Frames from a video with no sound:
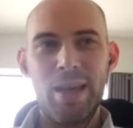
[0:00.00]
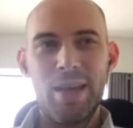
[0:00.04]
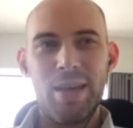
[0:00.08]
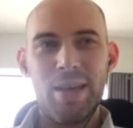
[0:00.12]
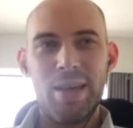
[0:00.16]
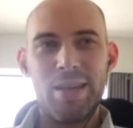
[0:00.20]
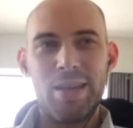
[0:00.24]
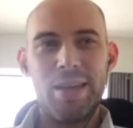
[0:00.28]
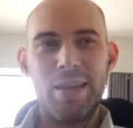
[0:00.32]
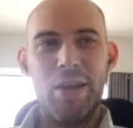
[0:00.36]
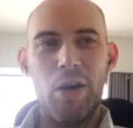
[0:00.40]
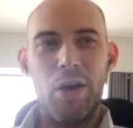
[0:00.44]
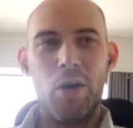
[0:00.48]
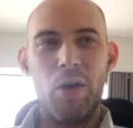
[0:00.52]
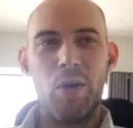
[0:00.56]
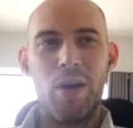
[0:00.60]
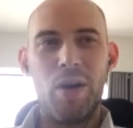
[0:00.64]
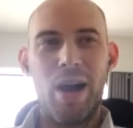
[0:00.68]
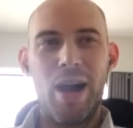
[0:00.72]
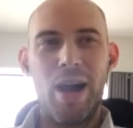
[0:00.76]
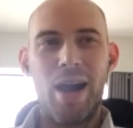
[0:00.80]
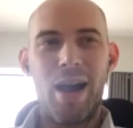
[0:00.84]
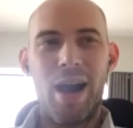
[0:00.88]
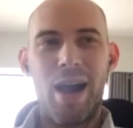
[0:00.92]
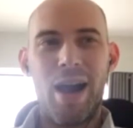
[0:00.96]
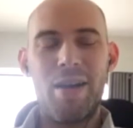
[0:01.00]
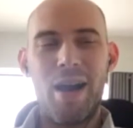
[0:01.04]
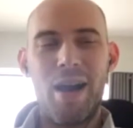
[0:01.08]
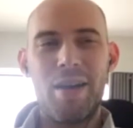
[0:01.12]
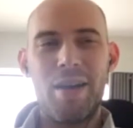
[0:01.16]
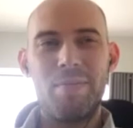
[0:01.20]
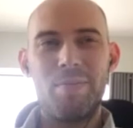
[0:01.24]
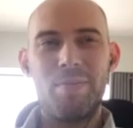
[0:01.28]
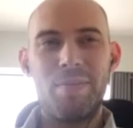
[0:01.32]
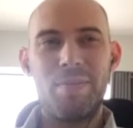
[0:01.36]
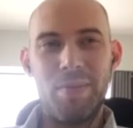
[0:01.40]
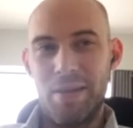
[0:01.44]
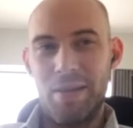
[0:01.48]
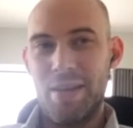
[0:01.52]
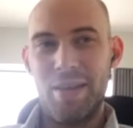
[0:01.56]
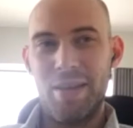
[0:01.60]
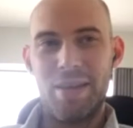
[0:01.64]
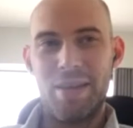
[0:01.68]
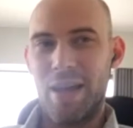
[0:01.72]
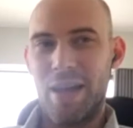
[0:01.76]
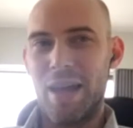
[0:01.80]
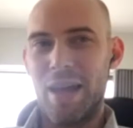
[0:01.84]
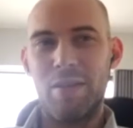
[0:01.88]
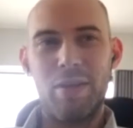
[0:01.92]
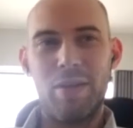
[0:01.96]
I
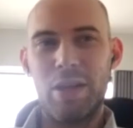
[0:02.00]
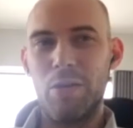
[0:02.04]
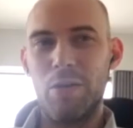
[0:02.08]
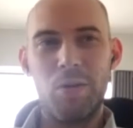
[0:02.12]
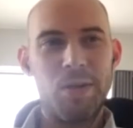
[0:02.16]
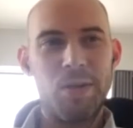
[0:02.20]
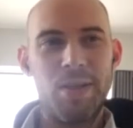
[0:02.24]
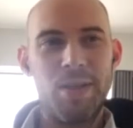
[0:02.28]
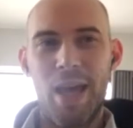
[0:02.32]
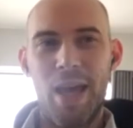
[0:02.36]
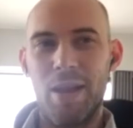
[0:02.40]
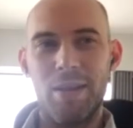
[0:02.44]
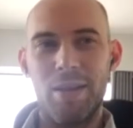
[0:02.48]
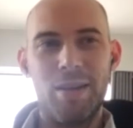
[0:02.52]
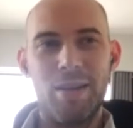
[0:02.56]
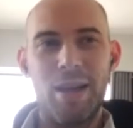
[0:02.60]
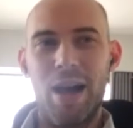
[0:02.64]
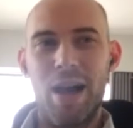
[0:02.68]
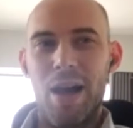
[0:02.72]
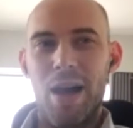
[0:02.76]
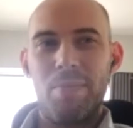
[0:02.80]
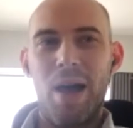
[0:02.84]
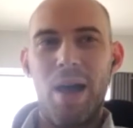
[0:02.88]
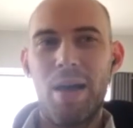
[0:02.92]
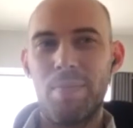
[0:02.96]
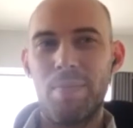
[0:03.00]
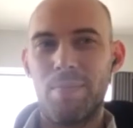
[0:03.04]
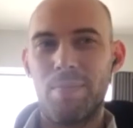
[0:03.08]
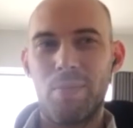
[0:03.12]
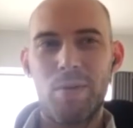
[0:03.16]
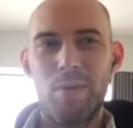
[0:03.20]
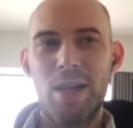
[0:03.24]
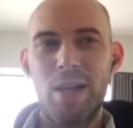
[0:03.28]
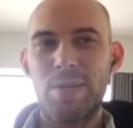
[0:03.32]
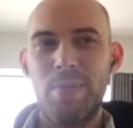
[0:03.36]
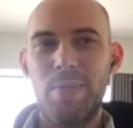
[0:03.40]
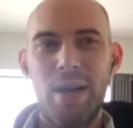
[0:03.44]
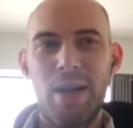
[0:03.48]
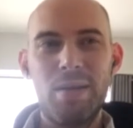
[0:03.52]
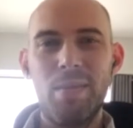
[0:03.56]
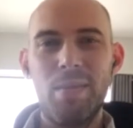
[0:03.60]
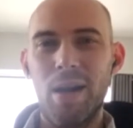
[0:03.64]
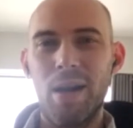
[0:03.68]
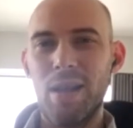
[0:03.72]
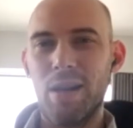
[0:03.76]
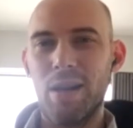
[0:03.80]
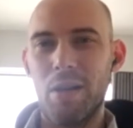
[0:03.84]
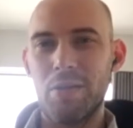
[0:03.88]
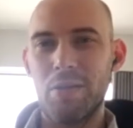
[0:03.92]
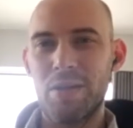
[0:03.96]
kind of like you just said, like we're not spending
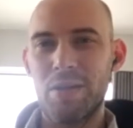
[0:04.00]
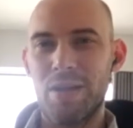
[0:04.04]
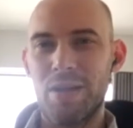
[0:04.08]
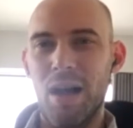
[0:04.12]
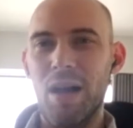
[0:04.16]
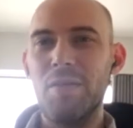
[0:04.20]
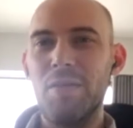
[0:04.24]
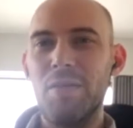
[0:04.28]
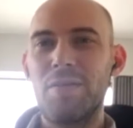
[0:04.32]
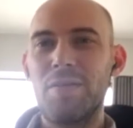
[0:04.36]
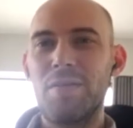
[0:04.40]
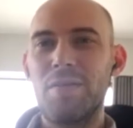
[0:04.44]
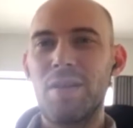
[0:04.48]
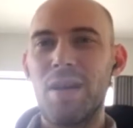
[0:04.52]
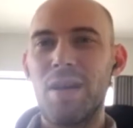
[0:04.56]
money on other stuff.